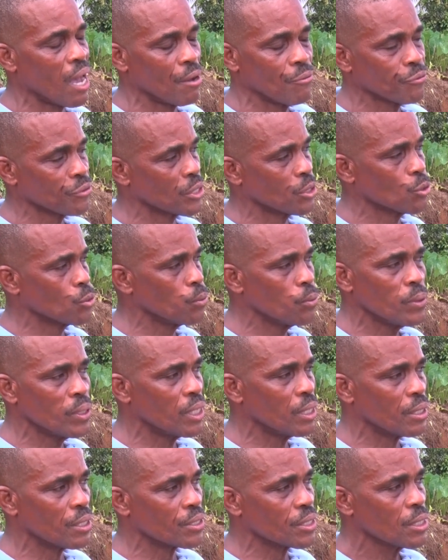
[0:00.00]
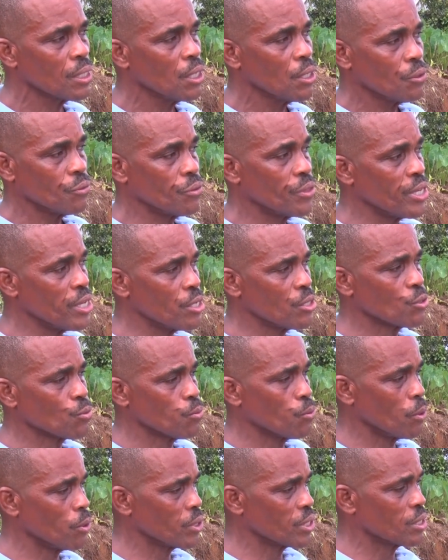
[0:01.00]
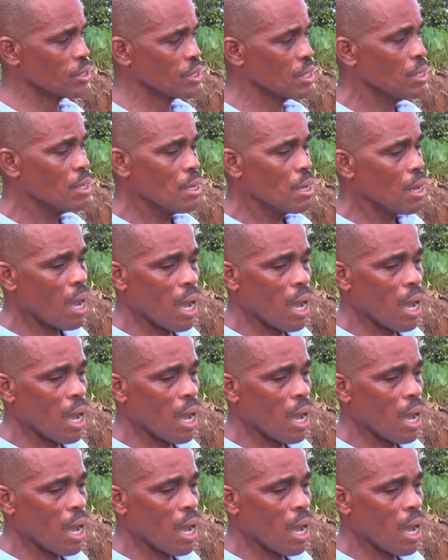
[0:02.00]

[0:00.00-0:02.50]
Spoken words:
after 2 years, these roads